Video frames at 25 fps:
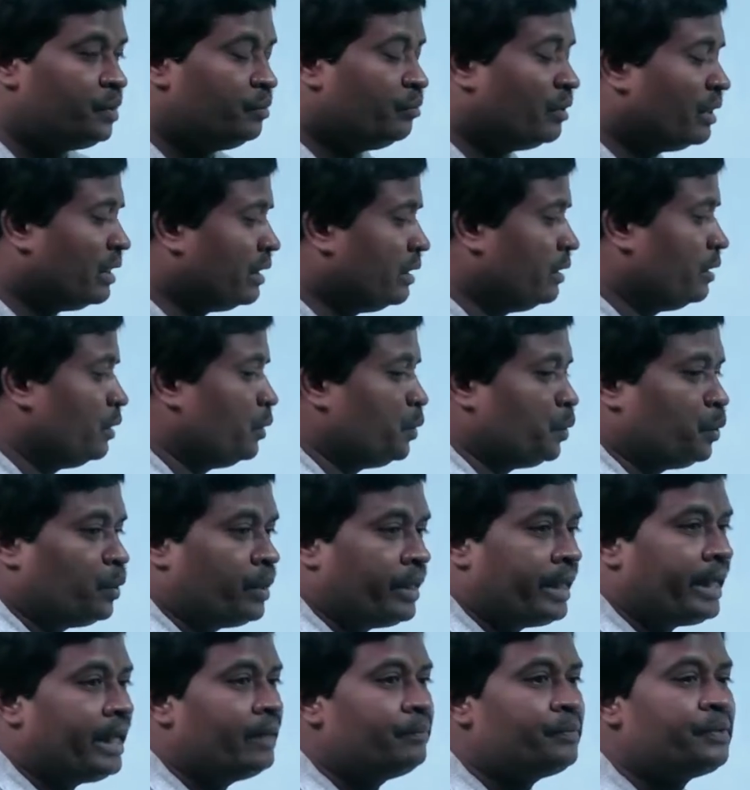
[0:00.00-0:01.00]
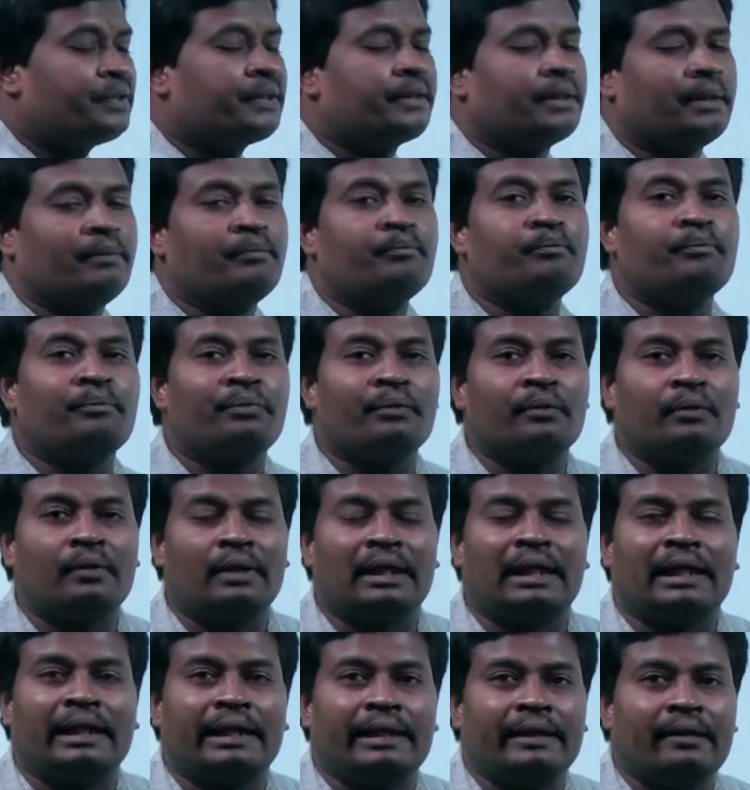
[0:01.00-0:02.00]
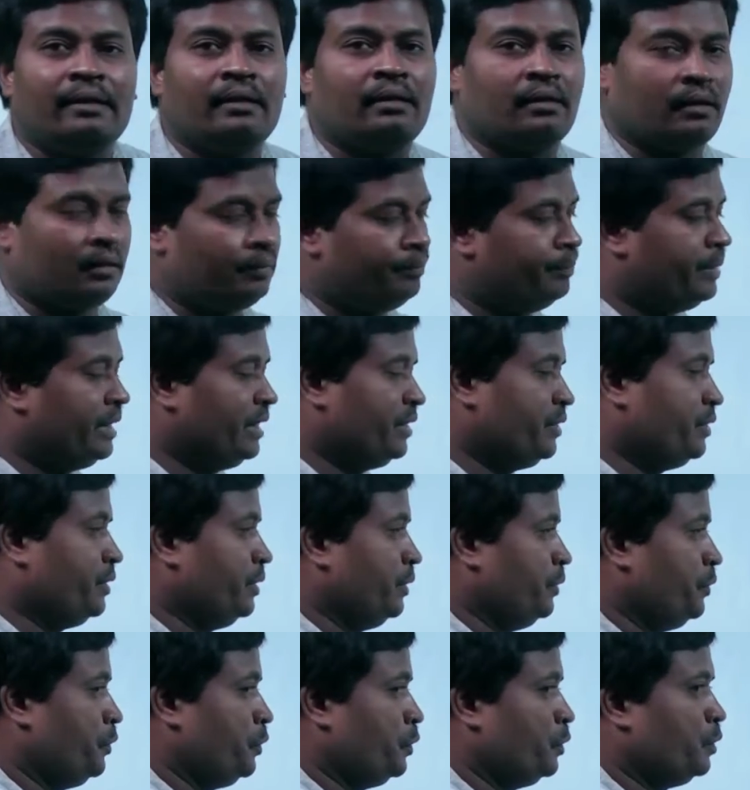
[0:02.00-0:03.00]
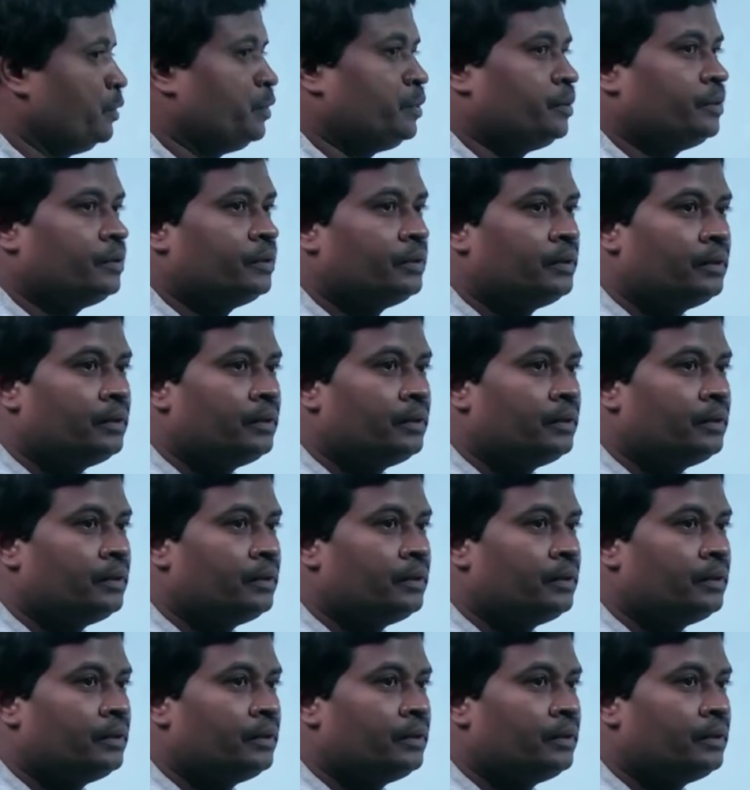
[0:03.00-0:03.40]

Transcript: What are the two types? Simple and complex tissues.